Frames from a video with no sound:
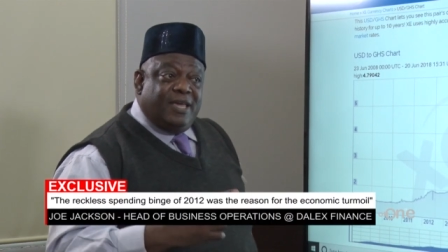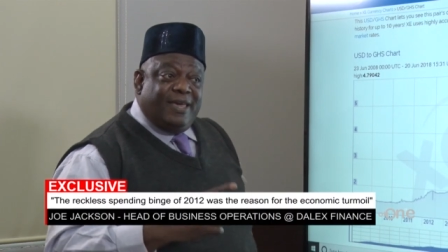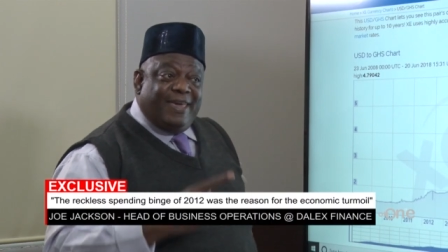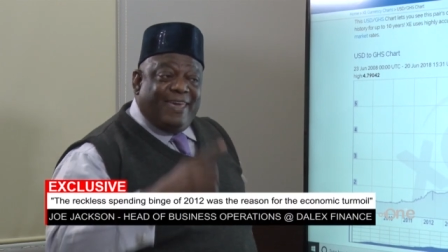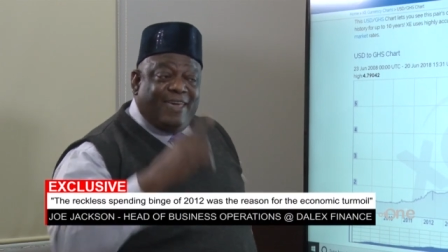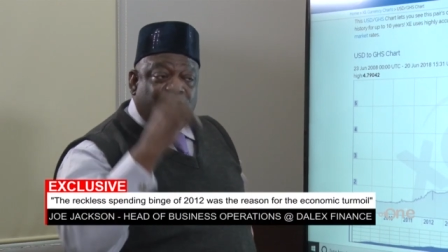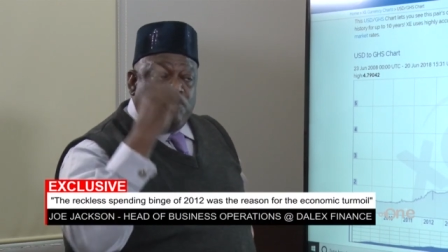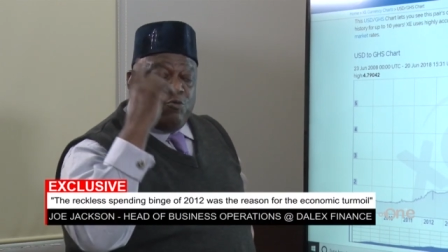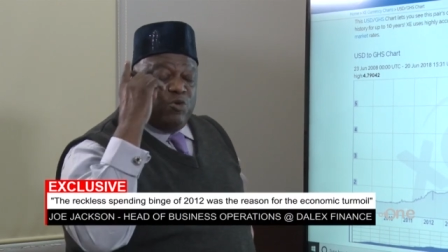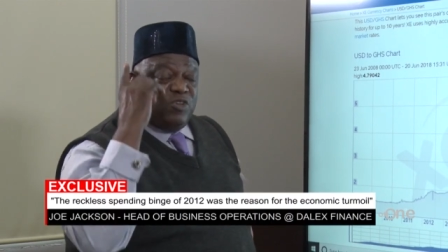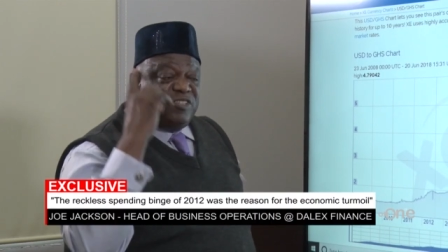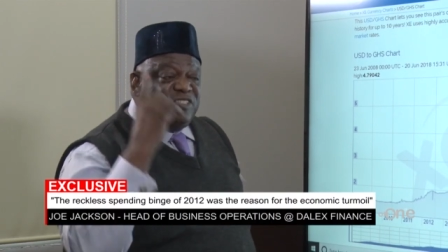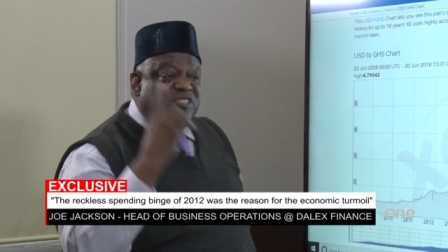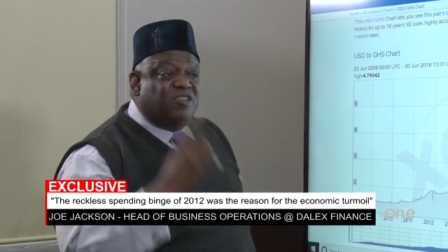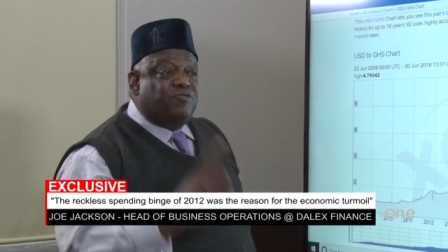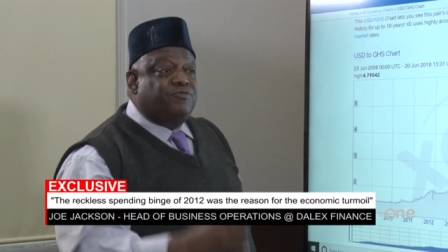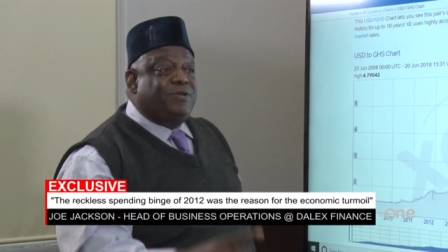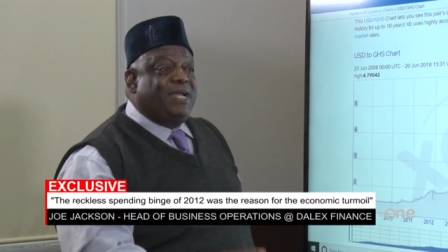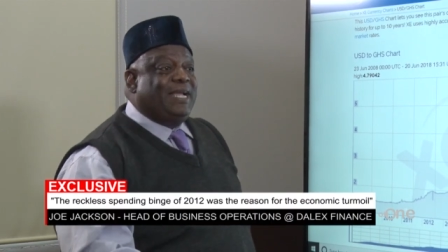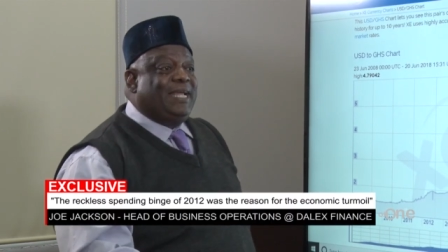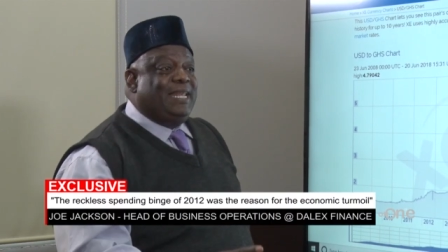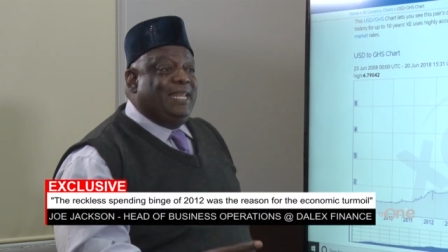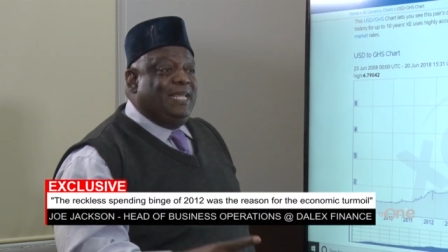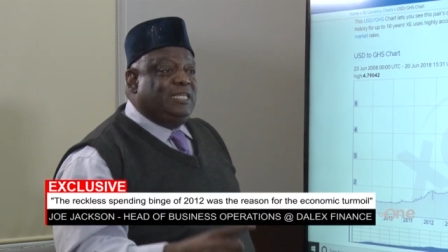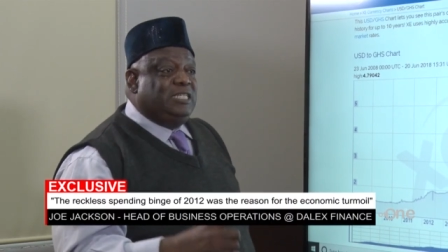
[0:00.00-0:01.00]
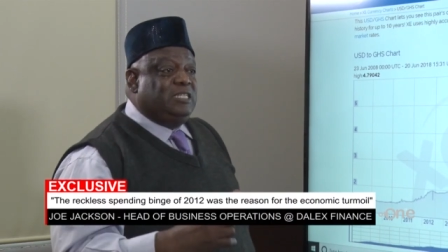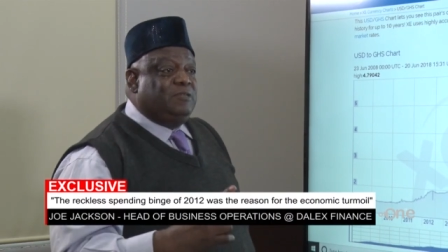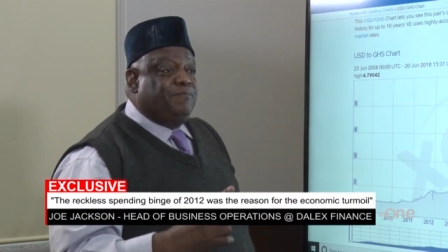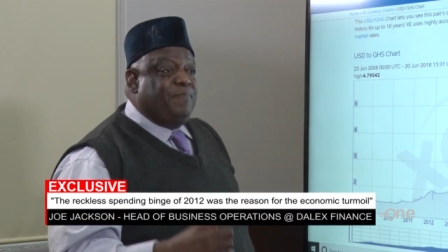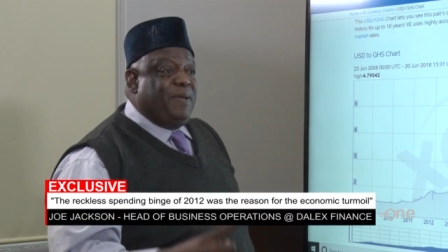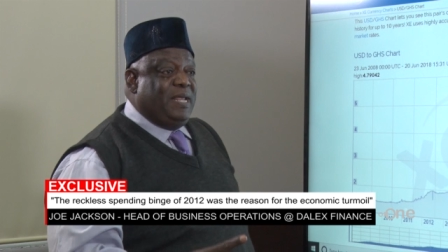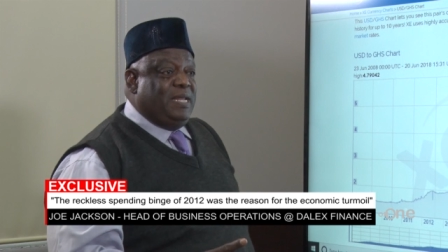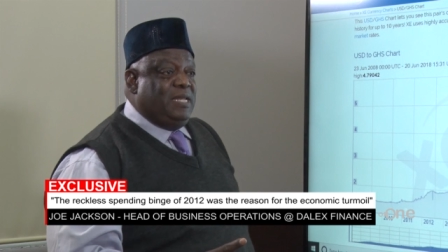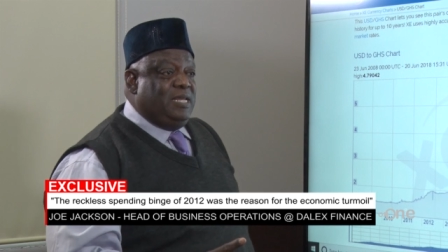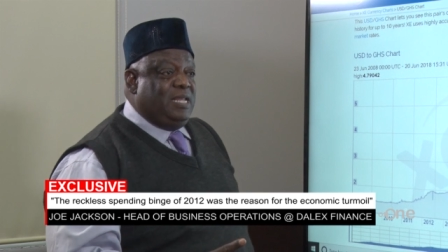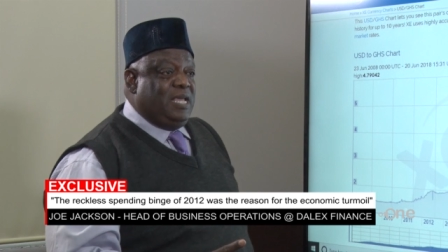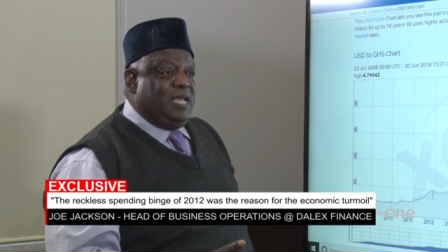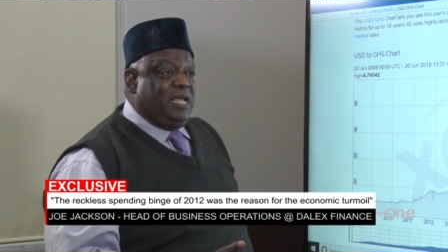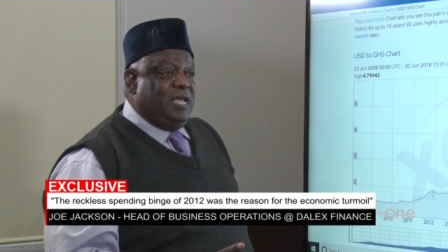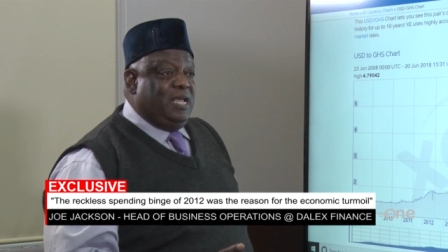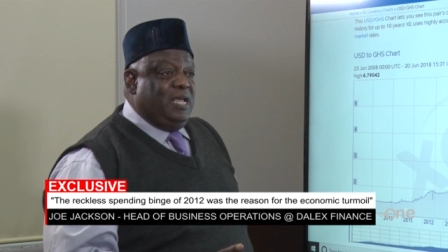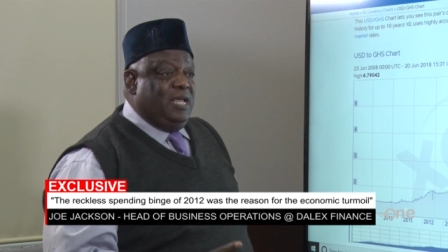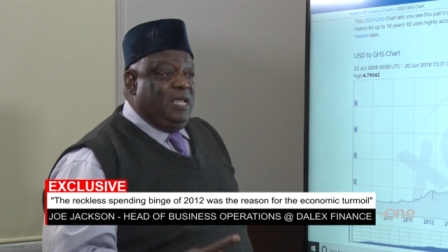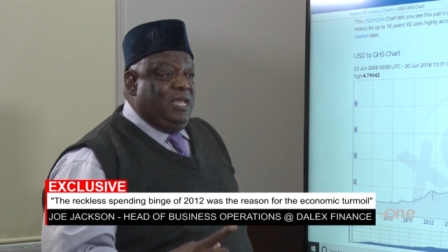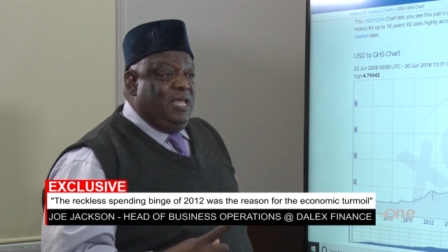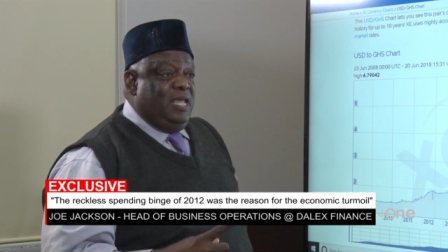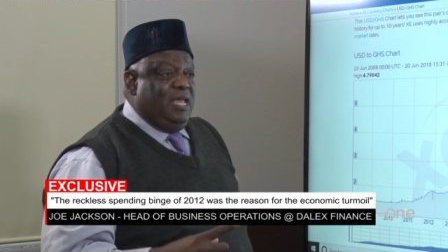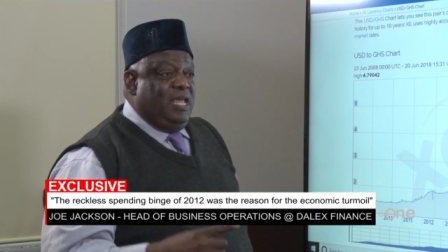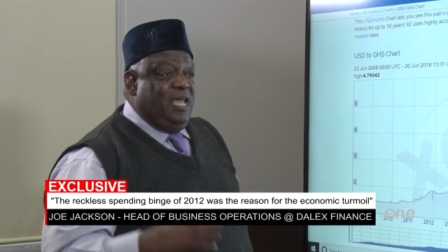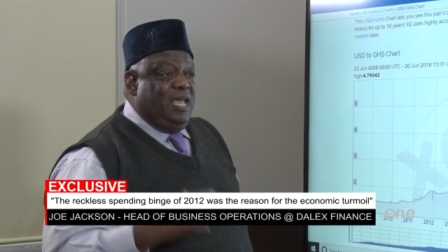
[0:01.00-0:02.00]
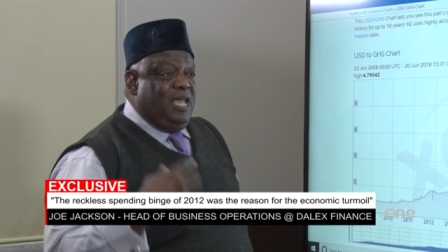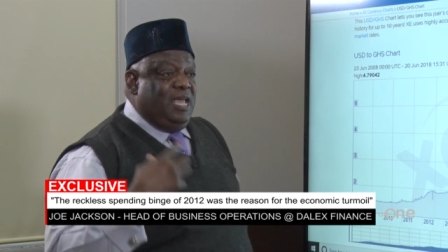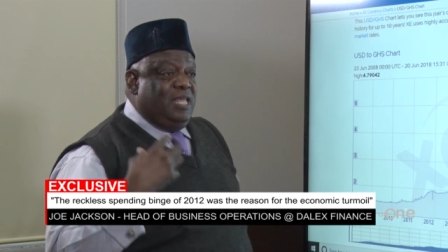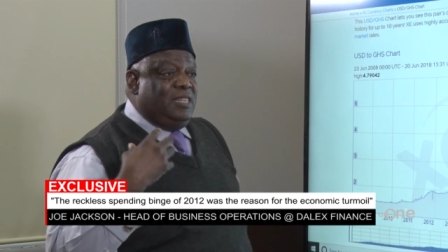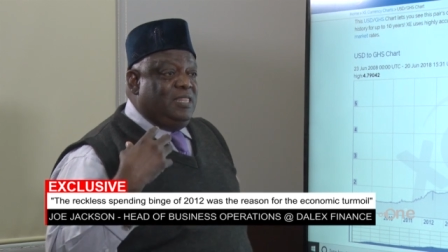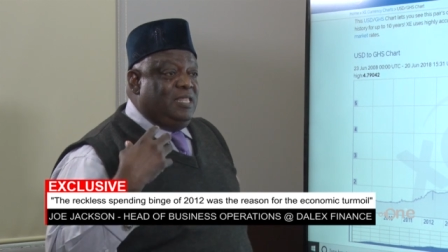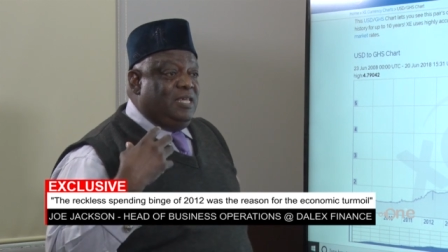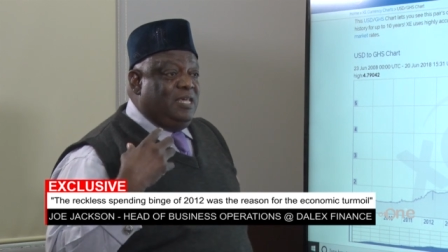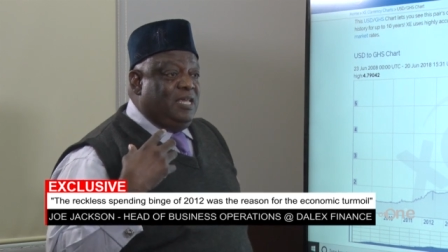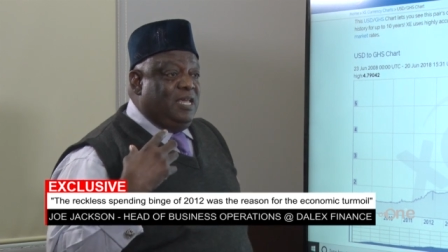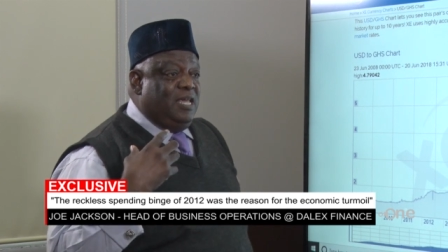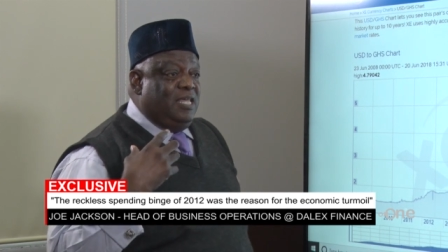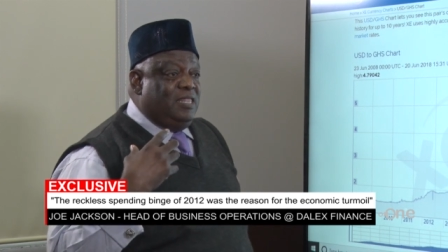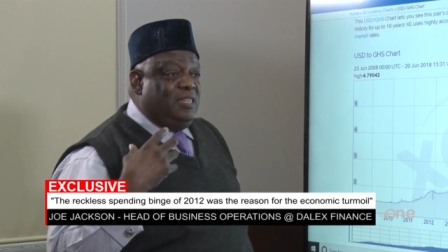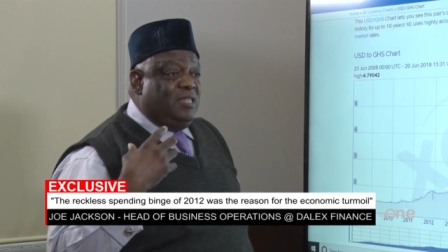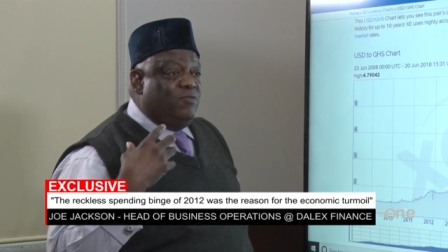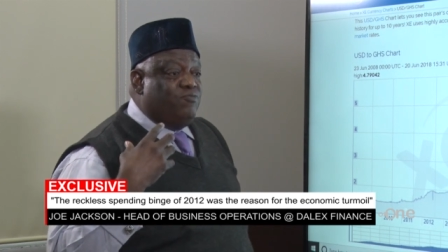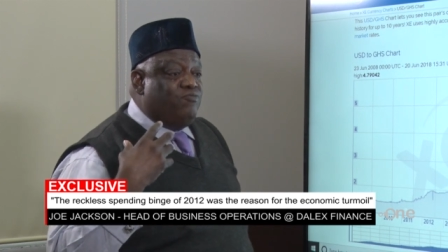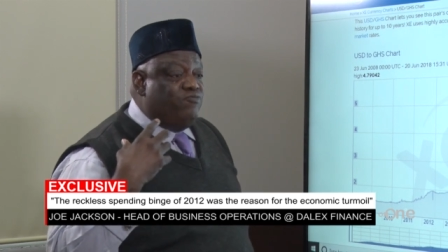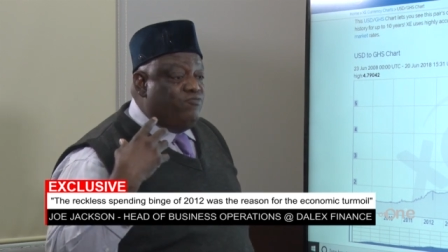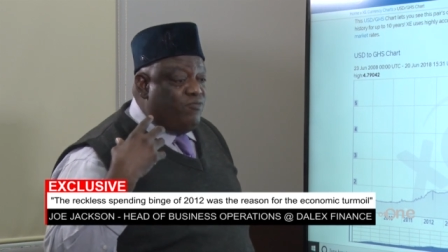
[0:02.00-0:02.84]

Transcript: It was the reckless spending and the